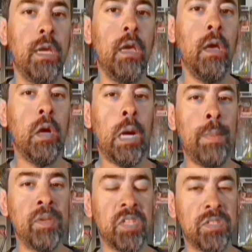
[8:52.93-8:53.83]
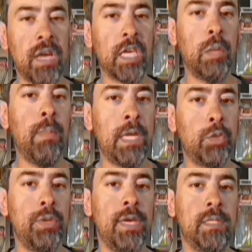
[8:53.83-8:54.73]
almost a documentary
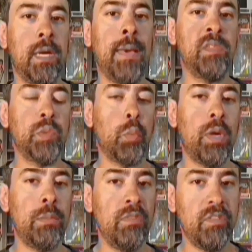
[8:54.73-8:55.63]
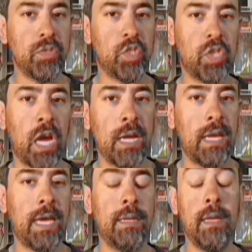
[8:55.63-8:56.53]
at times with the way the movie was shot. And
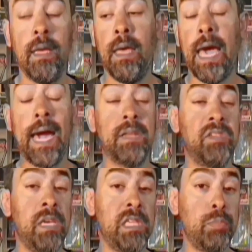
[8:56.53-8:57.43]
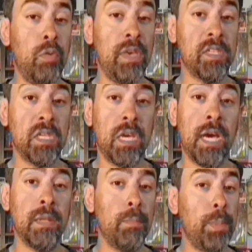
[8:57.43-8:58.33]
I gotta say, this movie is cut
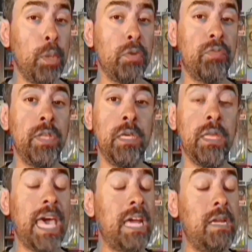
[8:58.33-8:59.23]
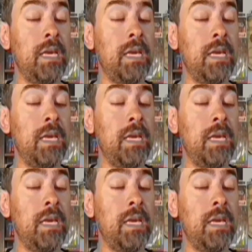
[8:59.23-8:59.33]
beautifully. The editing is